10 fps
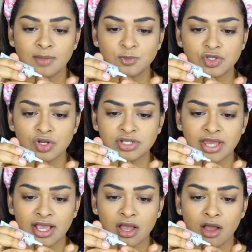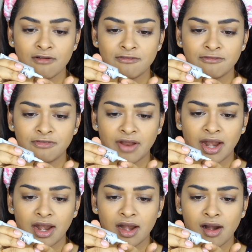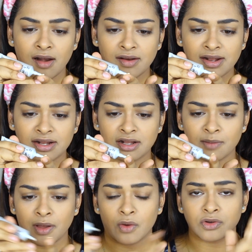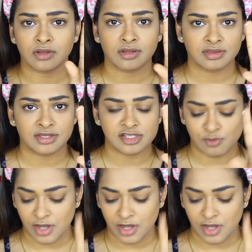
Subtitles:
I'm just going to take a very little amount, this